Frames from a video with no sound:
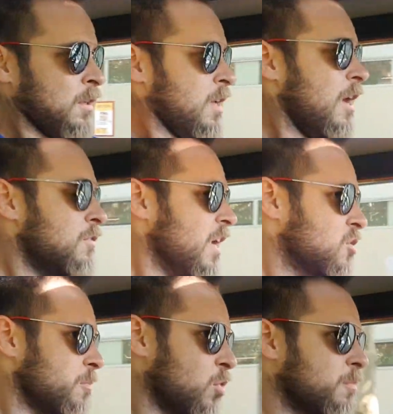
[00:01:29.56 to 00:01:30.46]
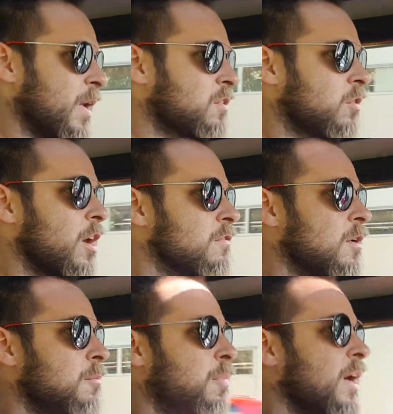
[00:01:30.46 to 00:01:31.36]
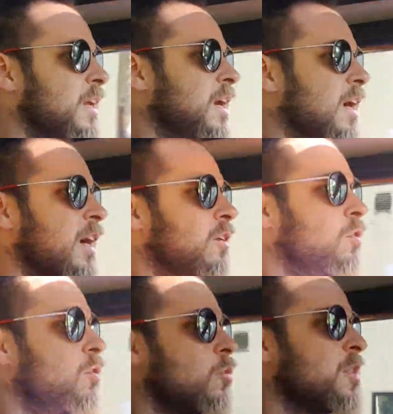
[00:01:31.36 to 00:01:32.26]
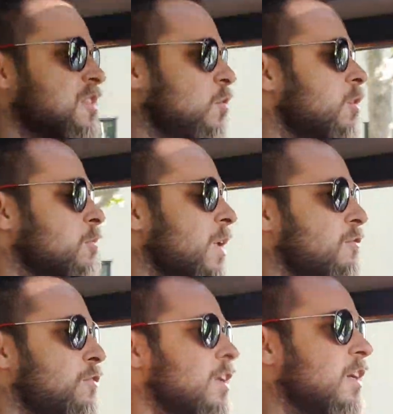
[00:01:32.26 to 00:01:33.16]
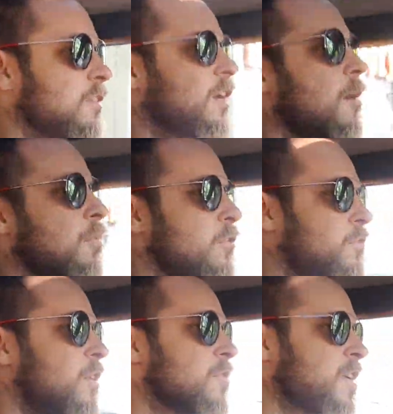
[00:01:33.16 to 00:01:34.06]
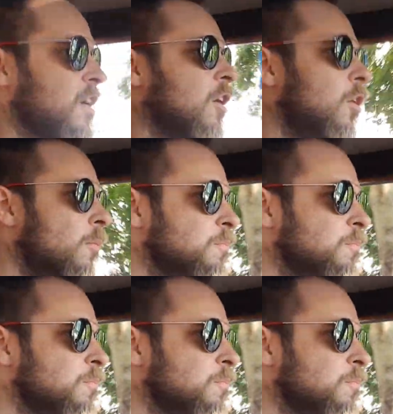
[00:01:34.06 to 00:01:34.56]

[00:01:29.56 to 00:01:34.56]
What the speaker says: have the engine put back together by the guy who restored my Fiat a couple of years ago.